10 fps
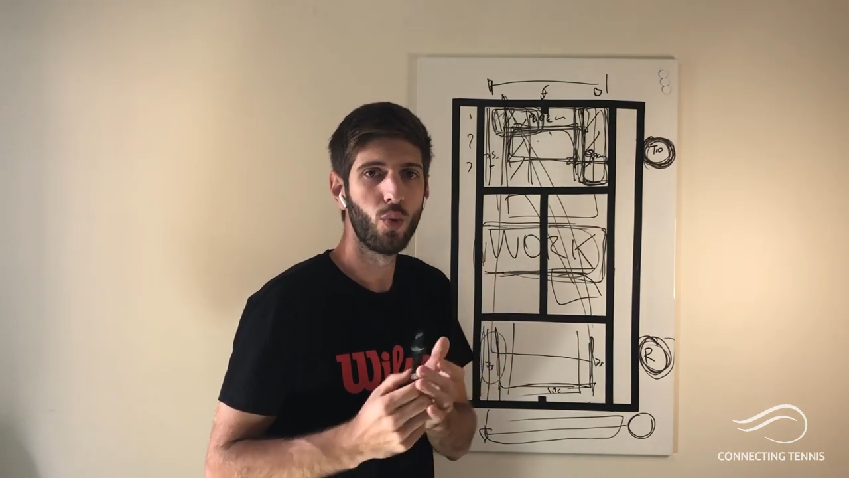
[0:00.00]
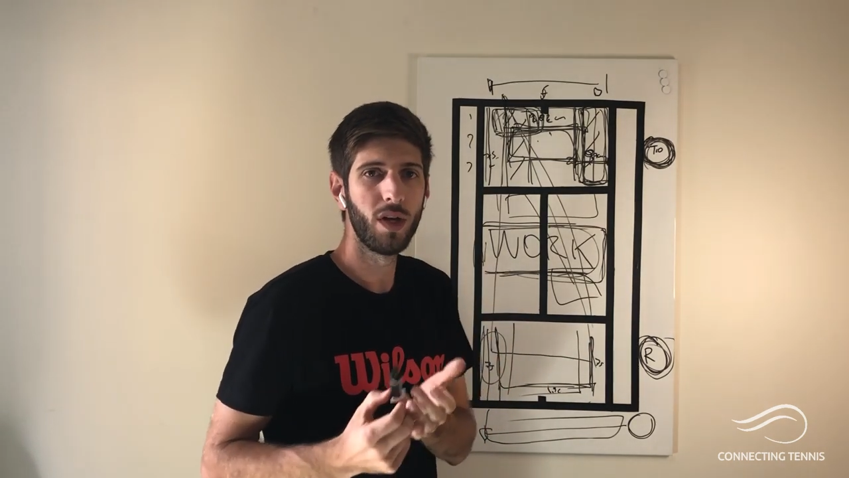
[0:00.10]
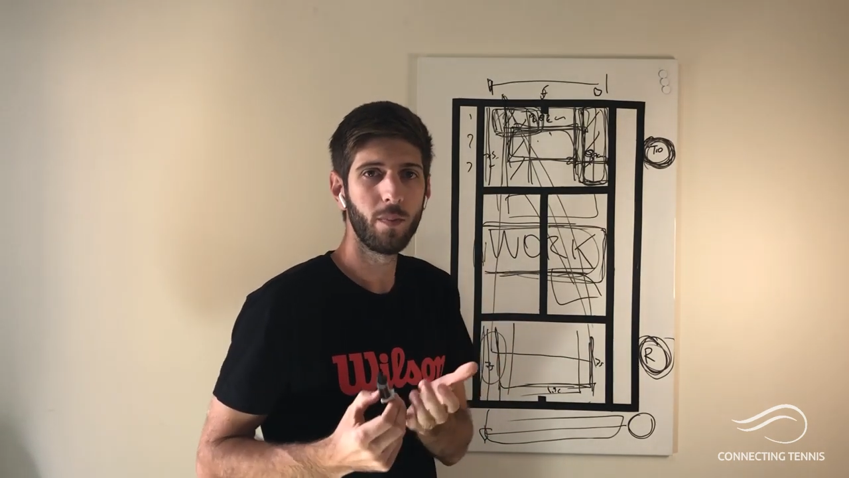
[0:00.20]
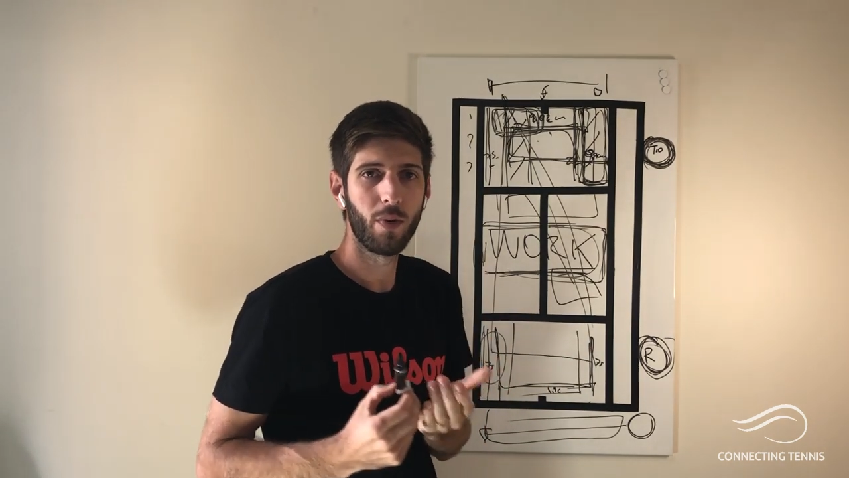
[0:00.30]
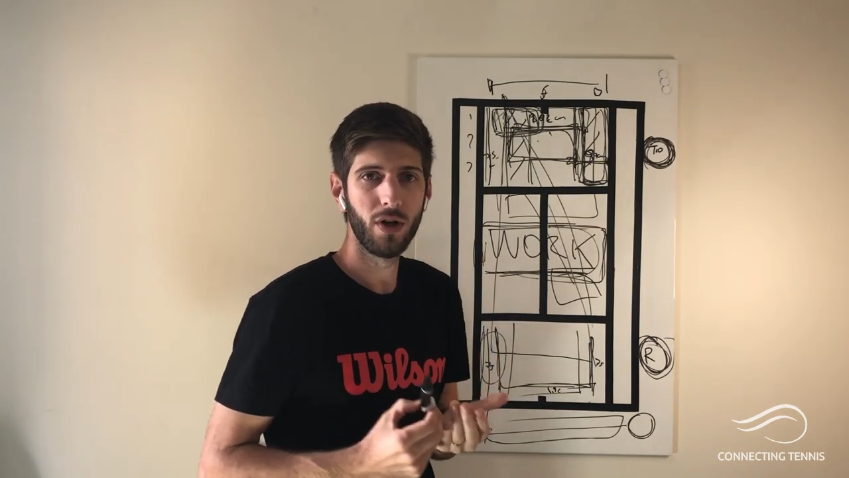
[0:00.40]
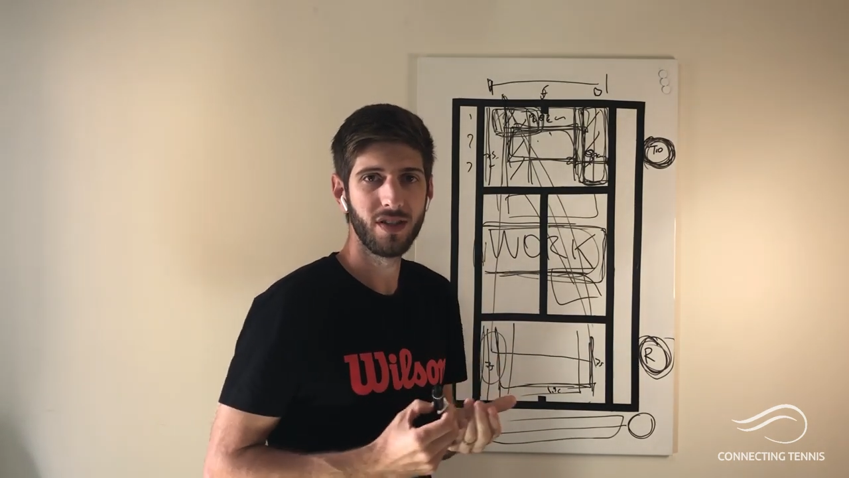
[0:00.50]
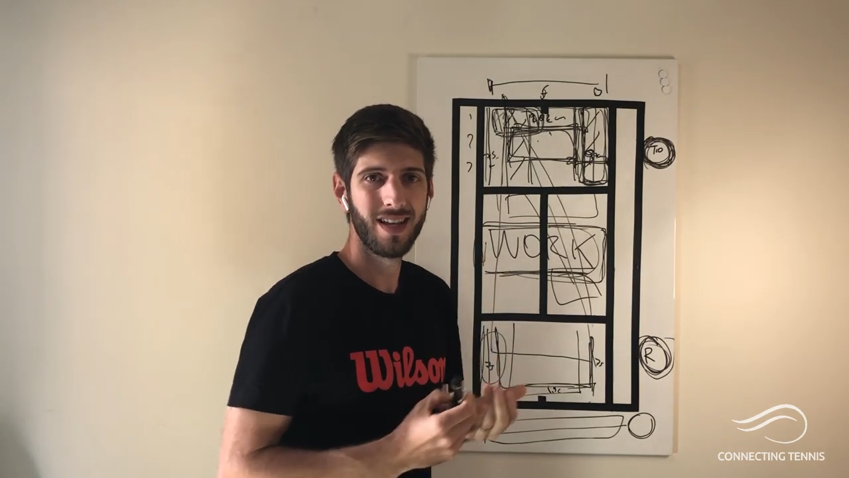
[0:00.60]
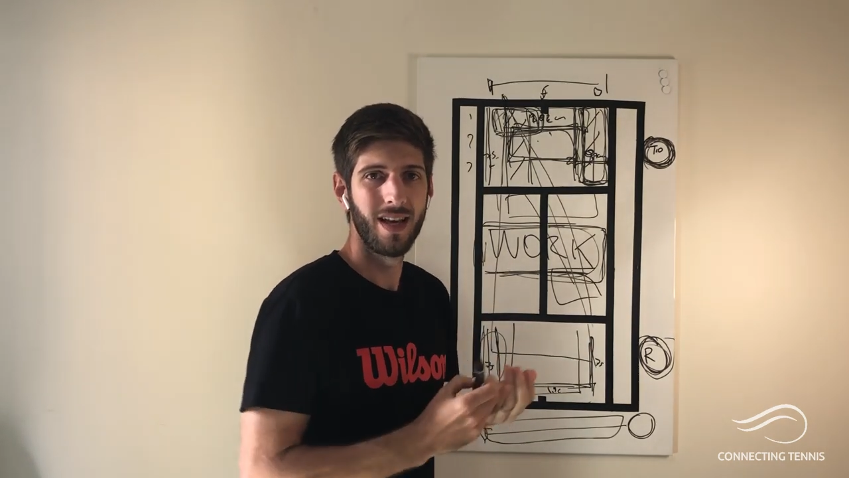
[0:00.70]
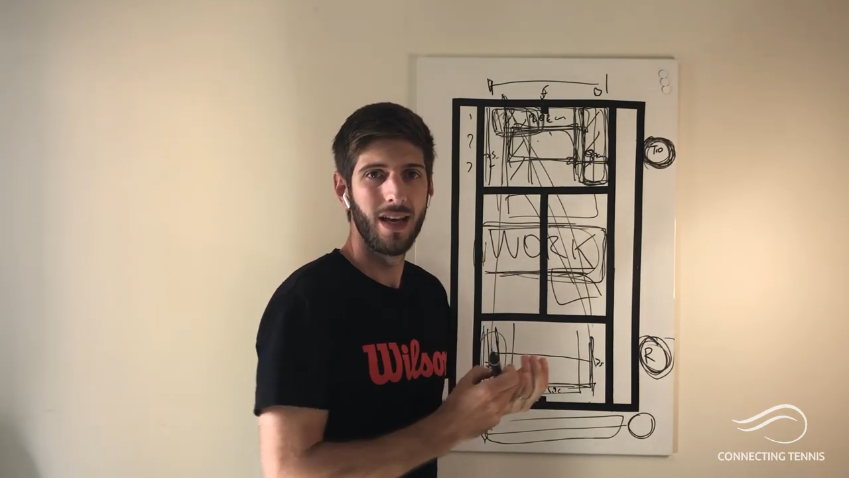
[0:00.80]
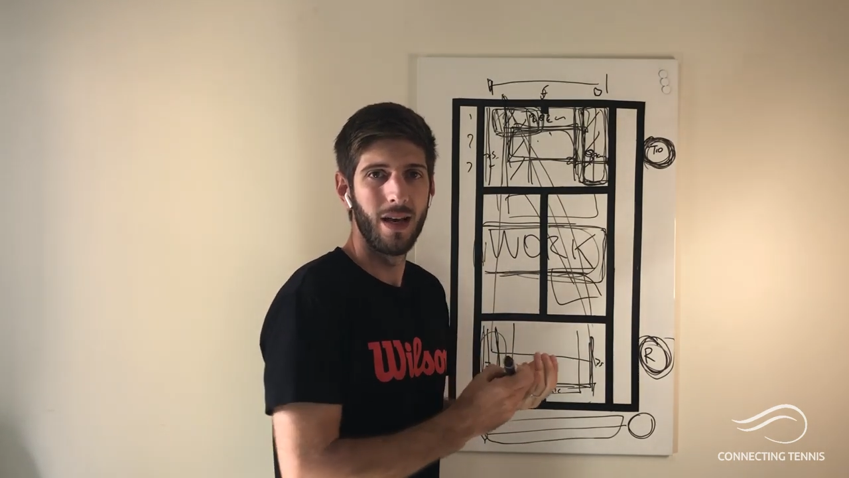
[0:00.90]
win
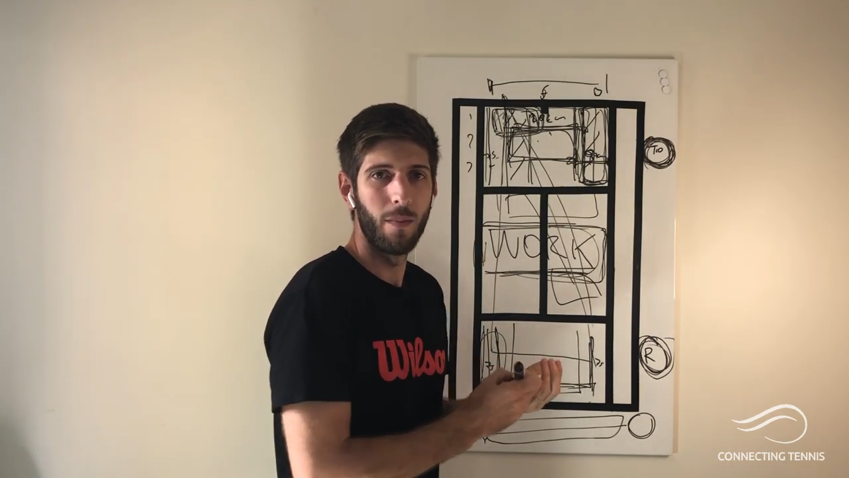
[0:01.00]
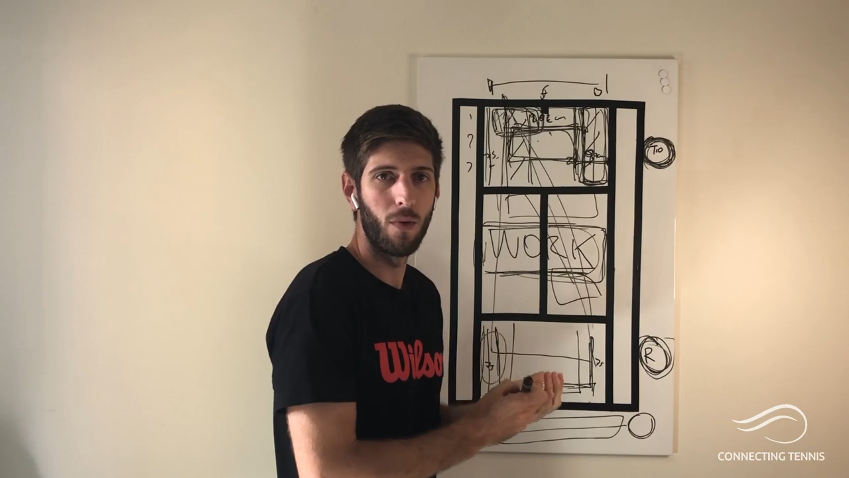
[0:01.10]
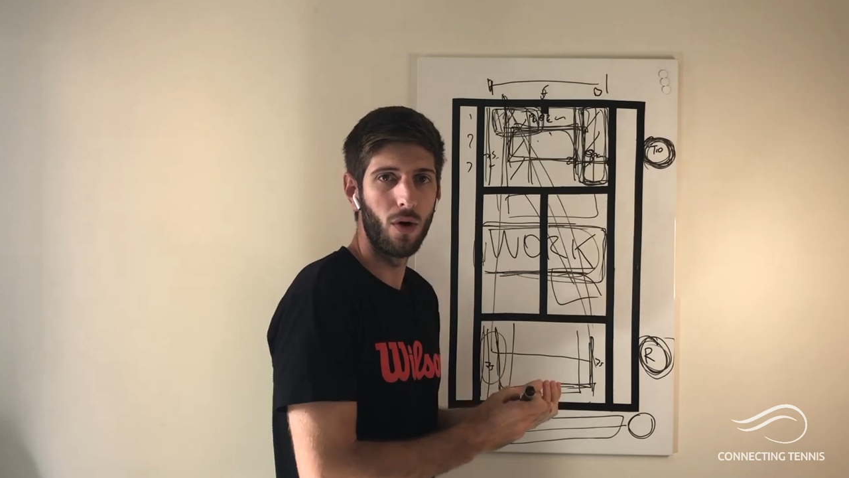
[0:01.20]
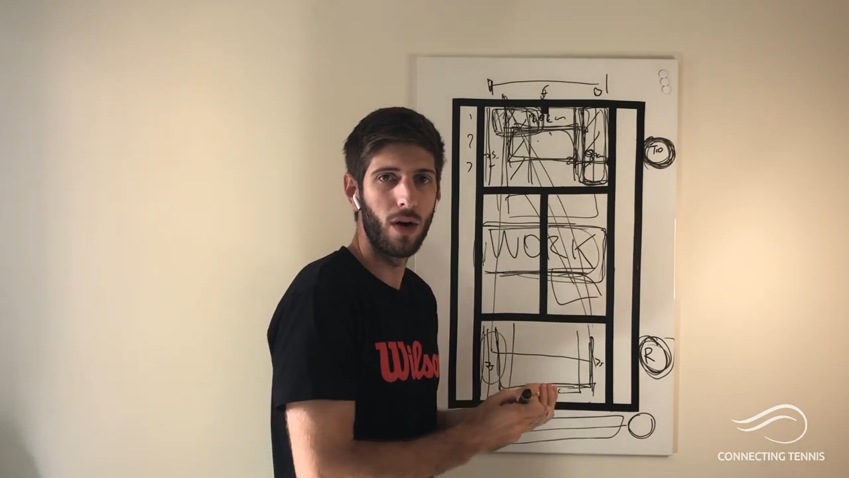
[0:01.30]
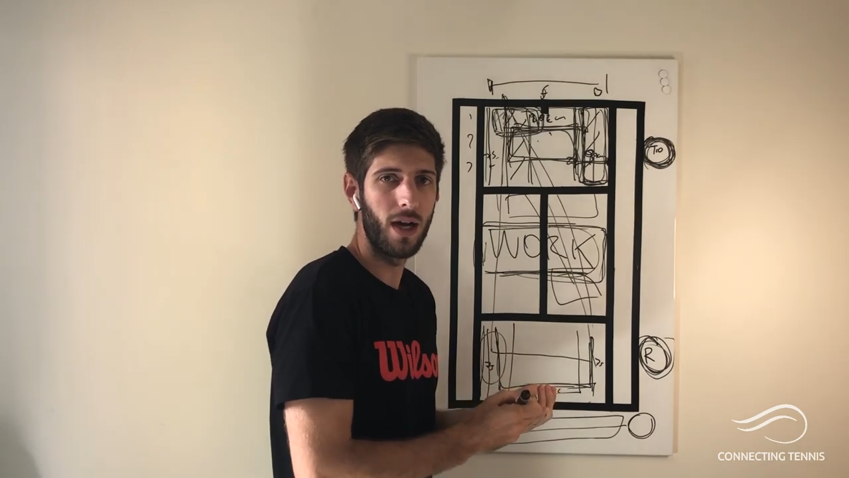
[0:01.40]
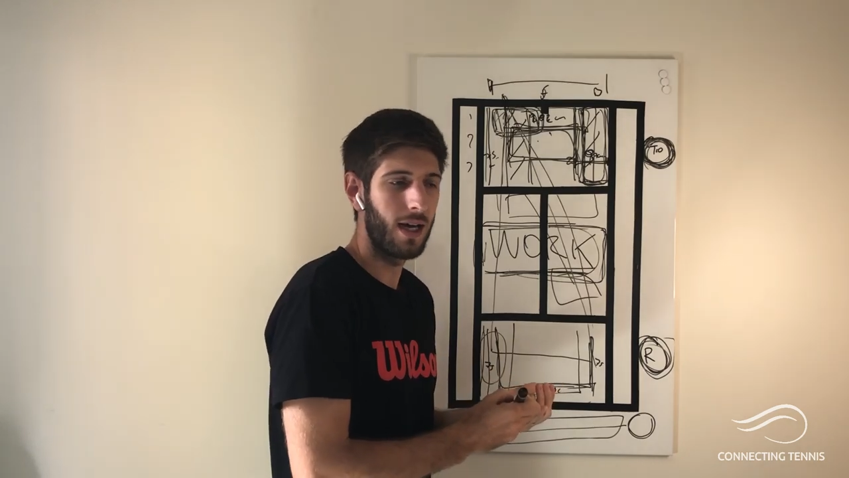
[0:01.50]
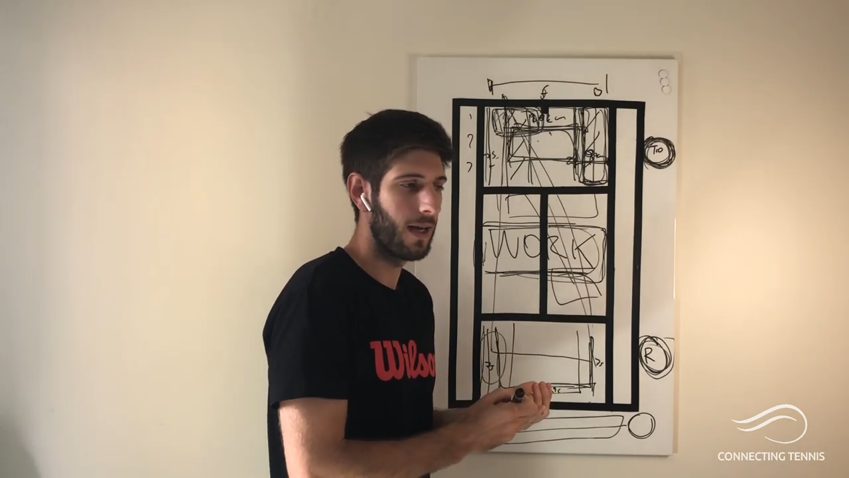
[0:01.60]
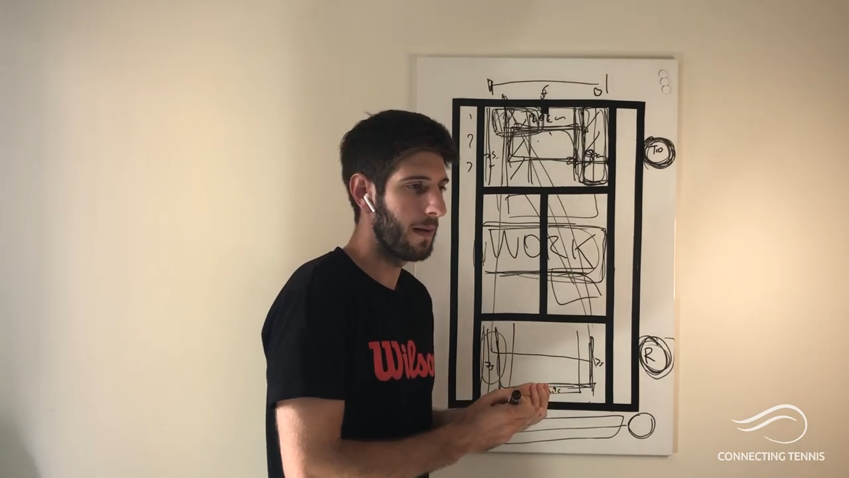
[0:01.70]
points more,